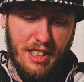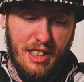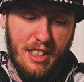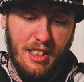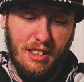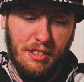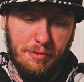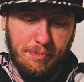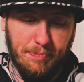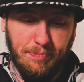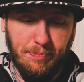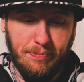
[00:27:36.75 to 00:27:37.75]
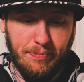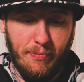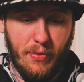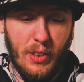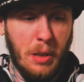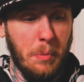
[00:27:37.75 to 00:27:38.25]

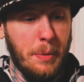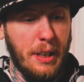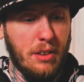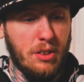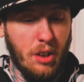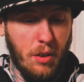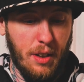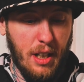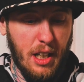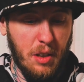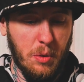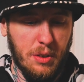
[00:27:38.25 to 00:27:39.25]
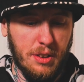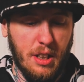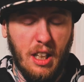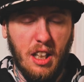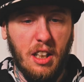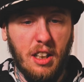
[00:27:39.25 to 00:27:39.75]
But yeah, so I was
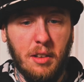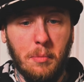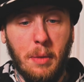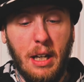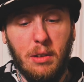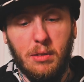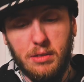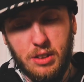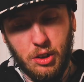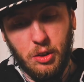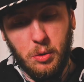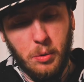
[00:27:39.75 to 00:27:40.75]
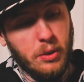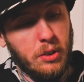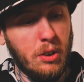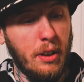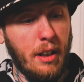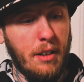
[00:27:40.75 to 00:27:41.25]
about to
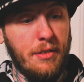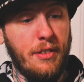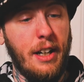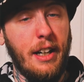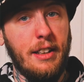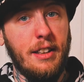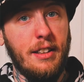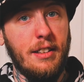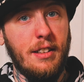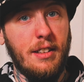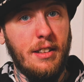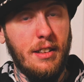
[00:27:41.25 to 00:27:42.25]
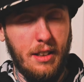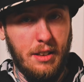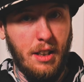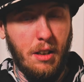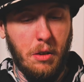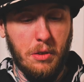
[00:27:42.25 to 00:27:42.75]
clarify the
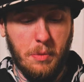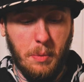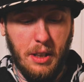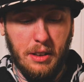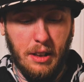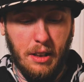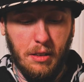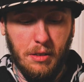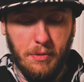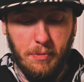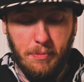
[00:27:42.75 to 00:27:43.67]
tarot spread here.